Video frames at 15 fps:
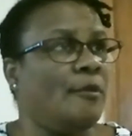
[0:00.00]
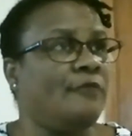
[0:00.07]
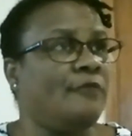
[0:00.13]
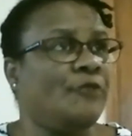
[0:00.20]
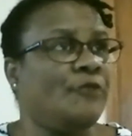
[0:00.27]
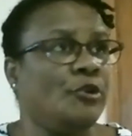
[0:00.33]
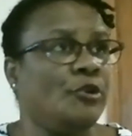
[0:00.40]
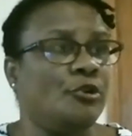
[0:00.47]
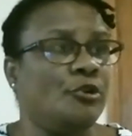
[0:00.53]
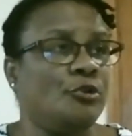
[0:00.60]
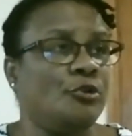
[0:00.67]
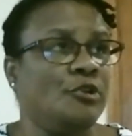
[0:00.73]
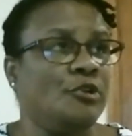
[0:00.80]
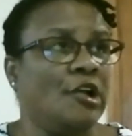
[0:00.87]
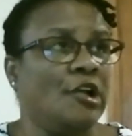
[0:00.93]

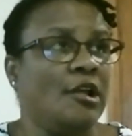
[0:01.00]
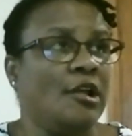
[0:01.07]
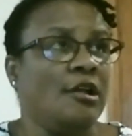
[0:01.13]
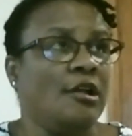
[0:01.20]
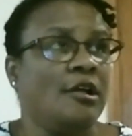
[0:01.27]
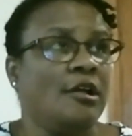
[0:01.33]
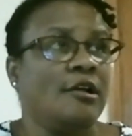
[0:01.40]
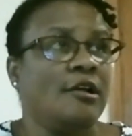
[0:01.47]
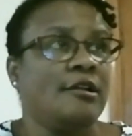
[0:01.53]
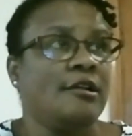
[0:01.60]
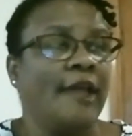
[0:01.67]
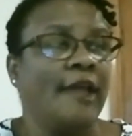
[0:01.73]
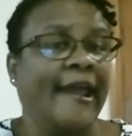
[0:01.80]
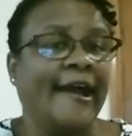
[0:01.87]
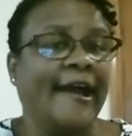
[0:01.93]
food.
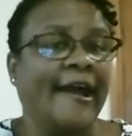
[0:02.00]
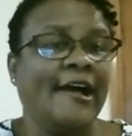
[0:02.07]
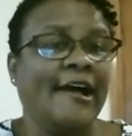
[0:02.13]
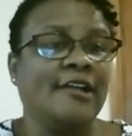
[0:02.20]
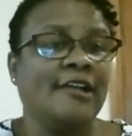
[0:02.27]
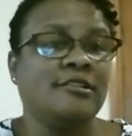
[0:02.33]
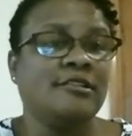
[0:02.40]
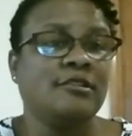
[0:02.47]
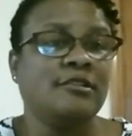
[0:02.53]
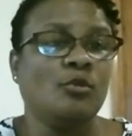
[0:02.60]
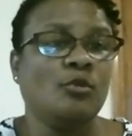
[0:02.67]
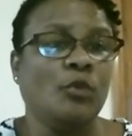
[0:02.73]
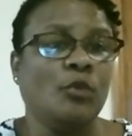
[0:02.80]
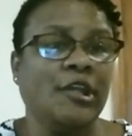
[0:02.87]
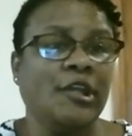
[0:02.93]
And
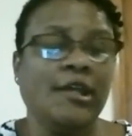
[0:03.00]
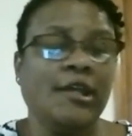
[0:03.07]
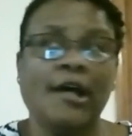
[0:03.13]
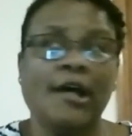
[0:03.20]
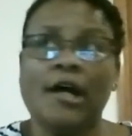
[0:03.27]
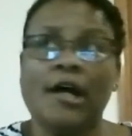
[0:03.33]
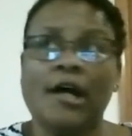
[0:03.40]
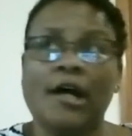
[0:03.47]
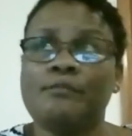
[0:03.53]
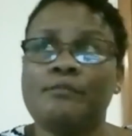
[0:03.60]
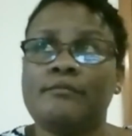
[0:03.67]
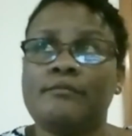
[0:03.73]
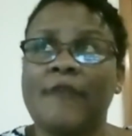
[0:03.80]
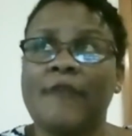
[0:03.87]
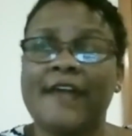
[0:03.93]
we
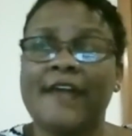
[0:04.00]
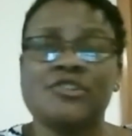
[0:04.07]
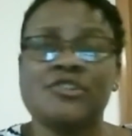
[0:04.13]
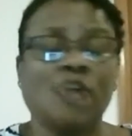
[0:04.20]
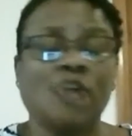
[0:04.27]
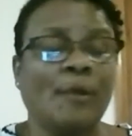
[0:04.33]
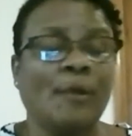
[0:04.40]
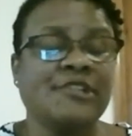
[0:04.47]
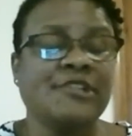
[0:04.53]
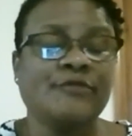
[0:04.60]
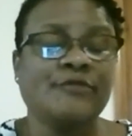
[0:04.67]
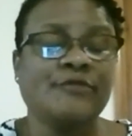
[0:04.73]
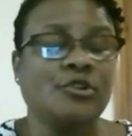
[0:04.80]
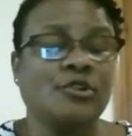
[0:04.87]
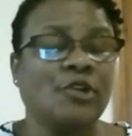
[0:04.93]
had so much
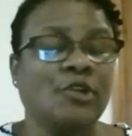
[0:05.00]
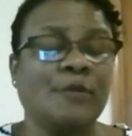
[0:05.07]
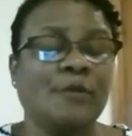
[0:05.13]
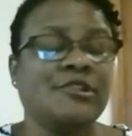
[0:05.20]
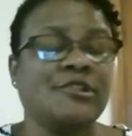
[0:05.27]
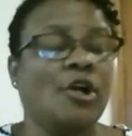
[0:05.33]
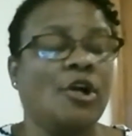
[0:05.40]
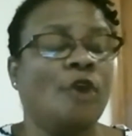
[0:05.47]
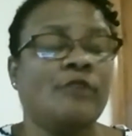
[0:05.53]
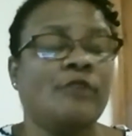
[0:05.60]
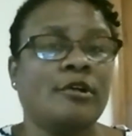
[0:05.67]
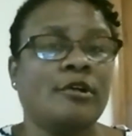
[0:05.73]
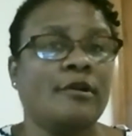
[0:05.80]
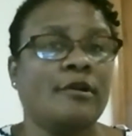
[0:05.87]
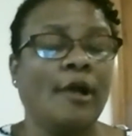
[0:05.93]
food, it was over